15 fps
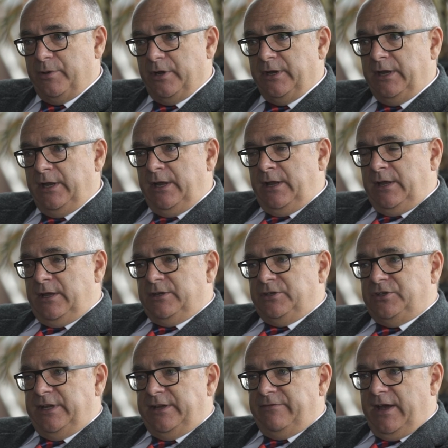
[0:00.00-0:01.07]
But
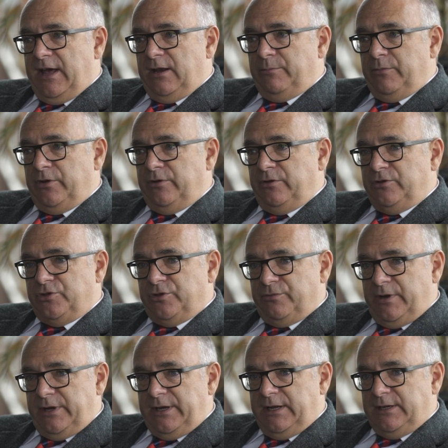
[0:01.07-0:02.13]
Steve Hallam, who used to
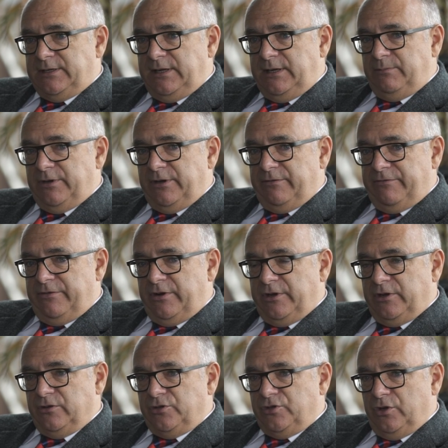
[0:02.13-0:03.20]
run that team, did a very
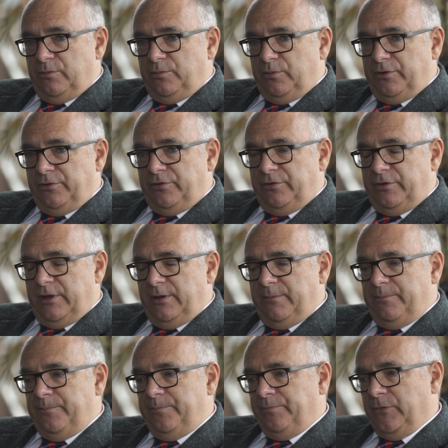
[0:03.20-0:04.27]
good job with,
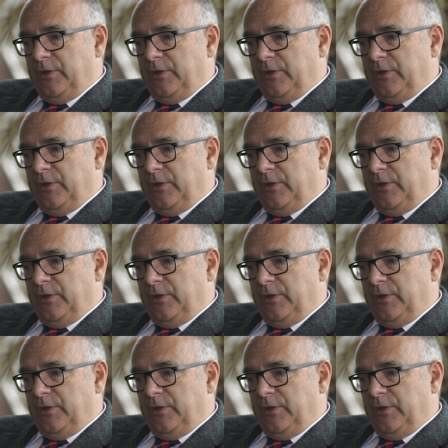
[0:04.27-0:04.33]
um,